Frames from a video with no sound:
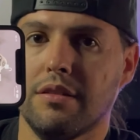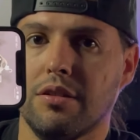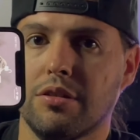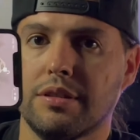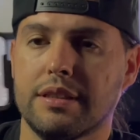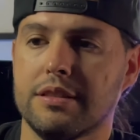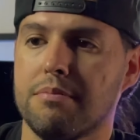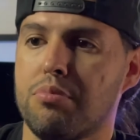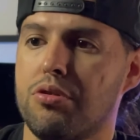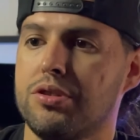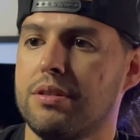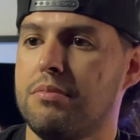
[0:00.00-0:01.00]
looks like it's in
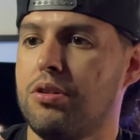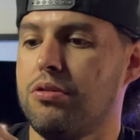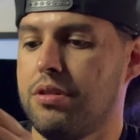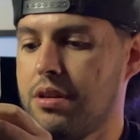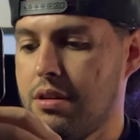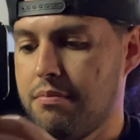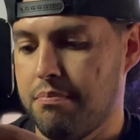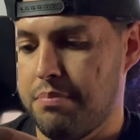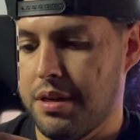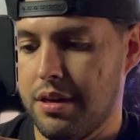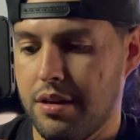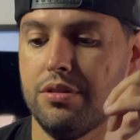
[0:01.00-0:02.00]
portrait mode,
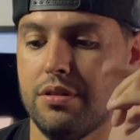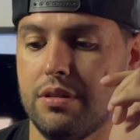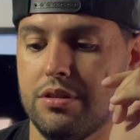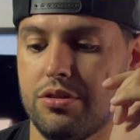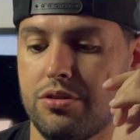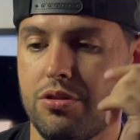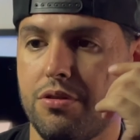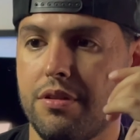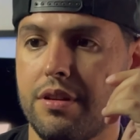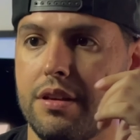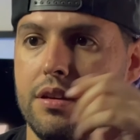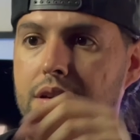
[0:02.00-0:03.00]
but let's turn
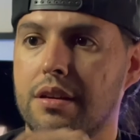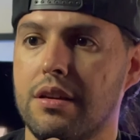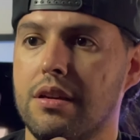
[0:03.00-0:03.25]
the